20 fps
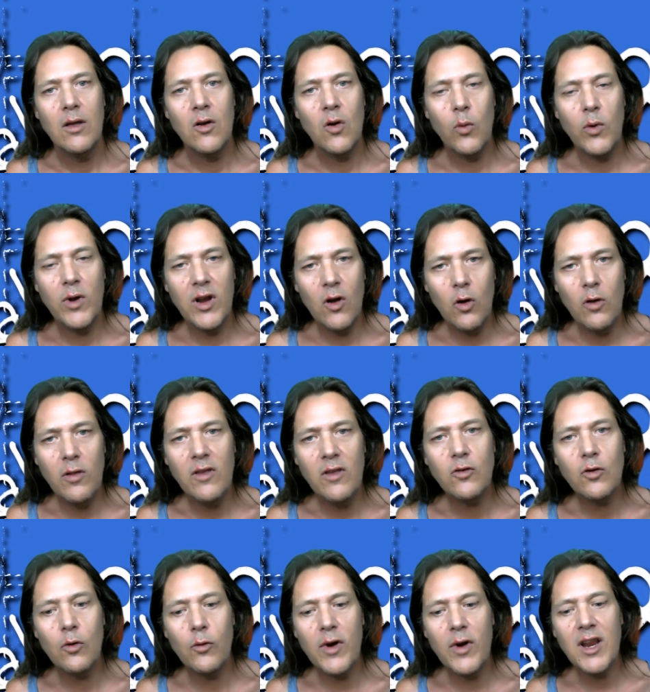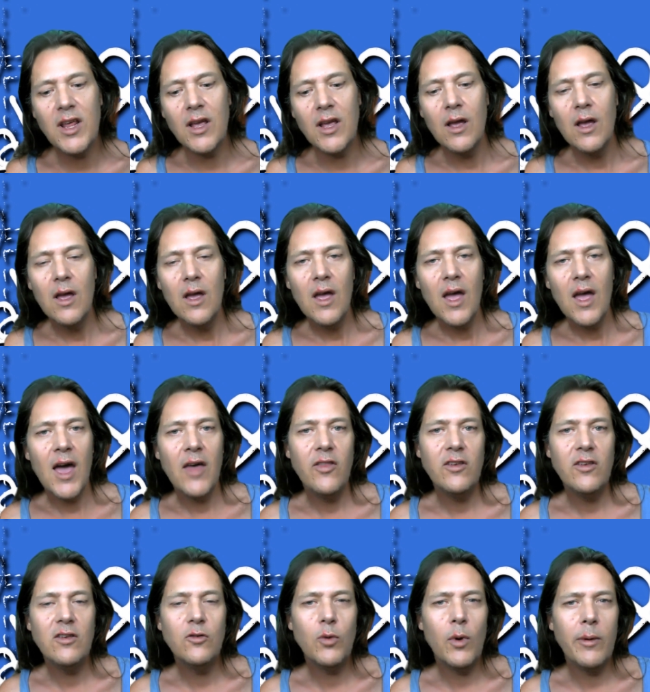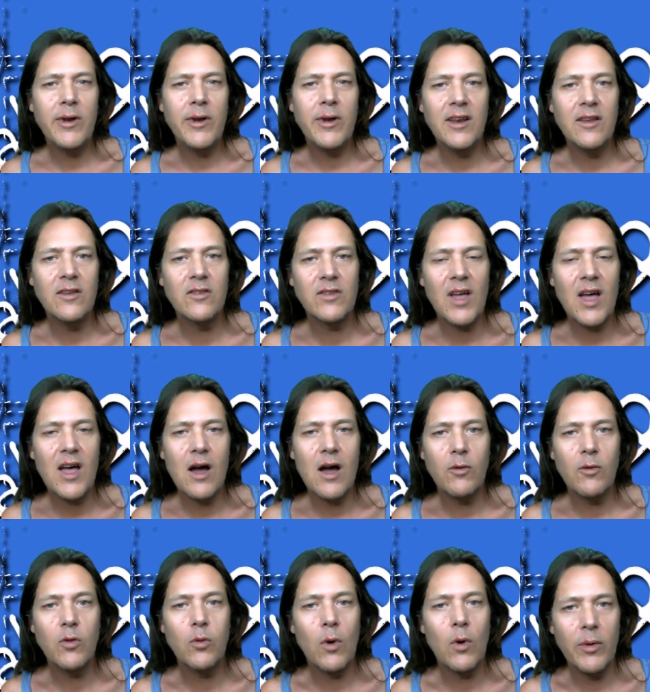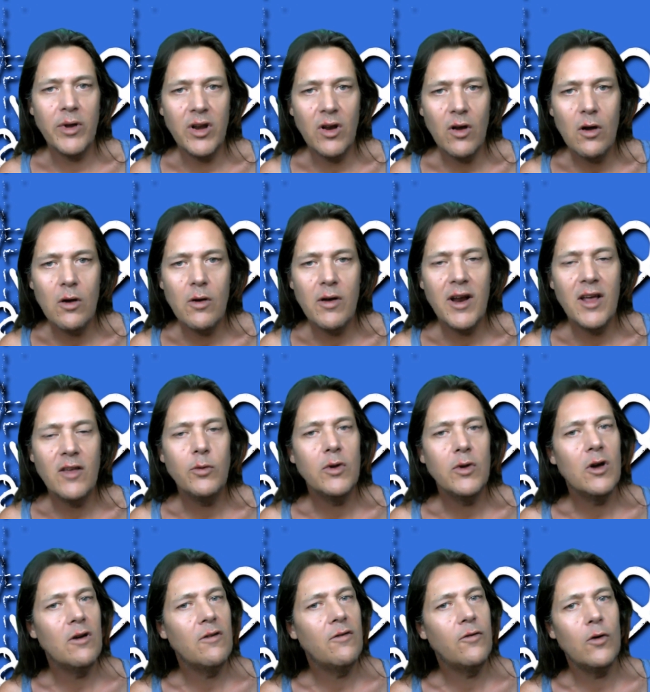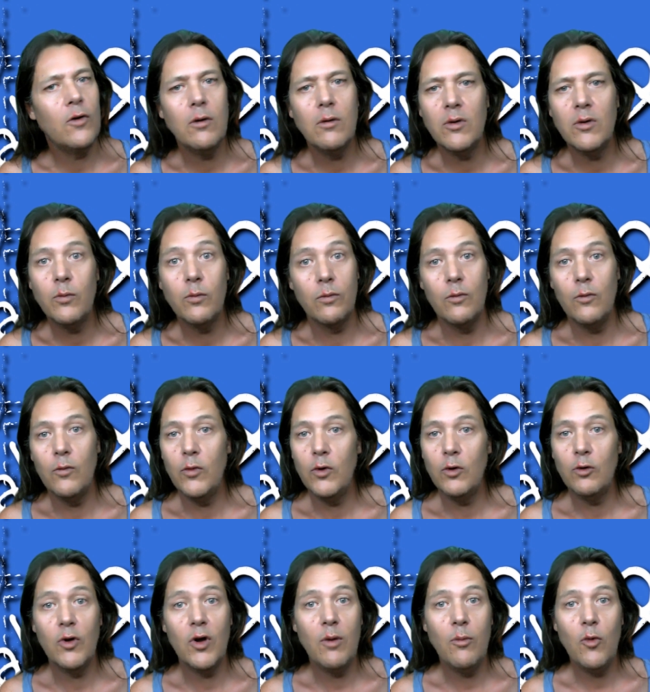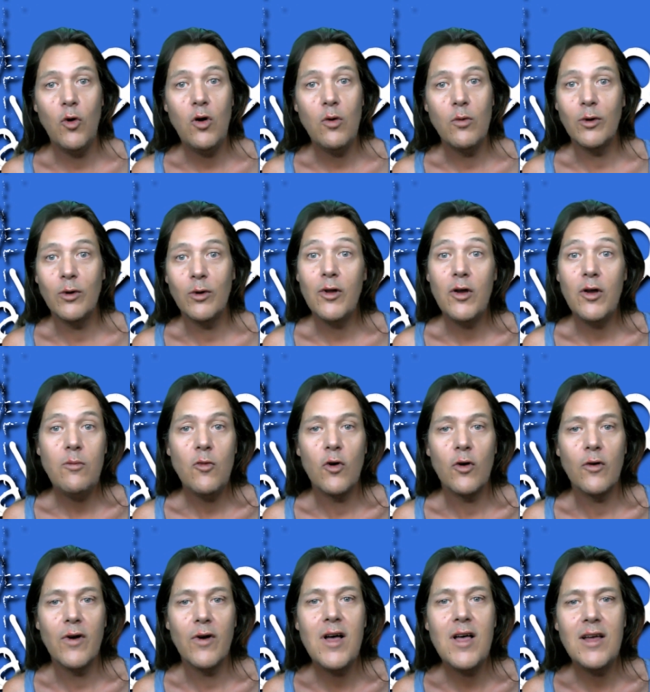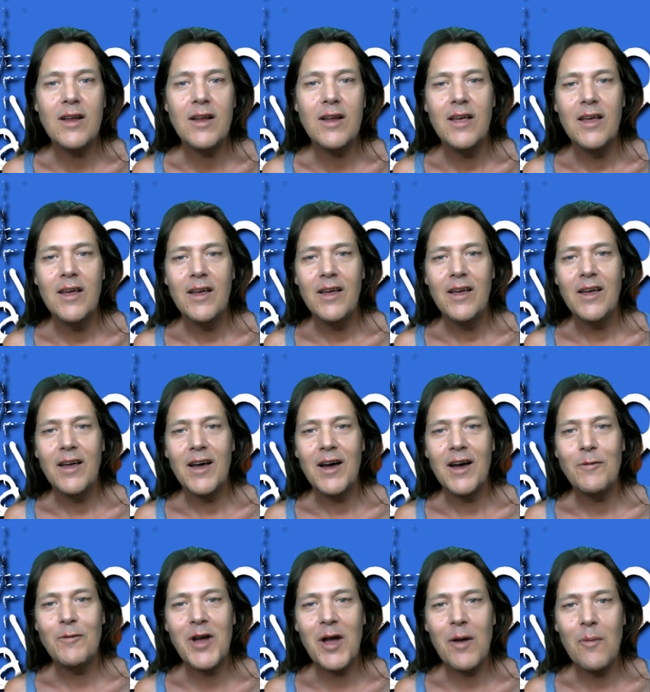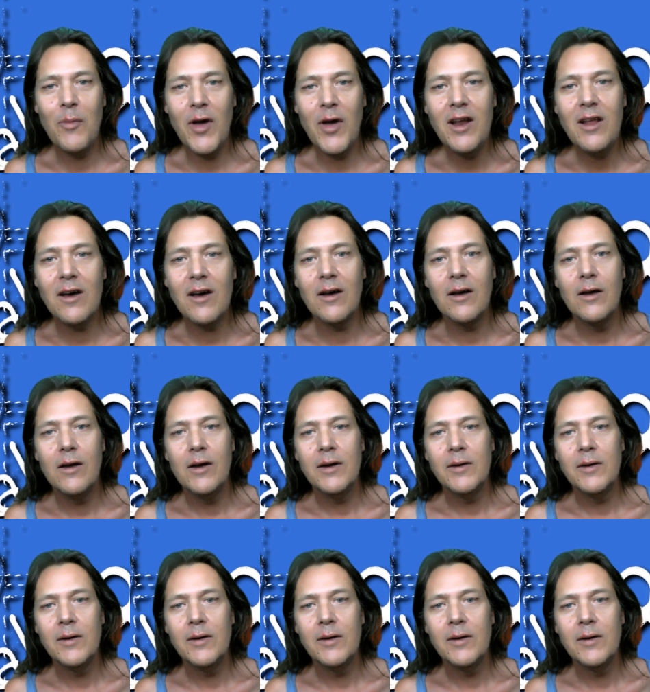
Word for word: You know, we know this already. And this is where we need to start with what we know. And as we go forward, we'll know more, we'll learn more, right? And uh, we'll get better.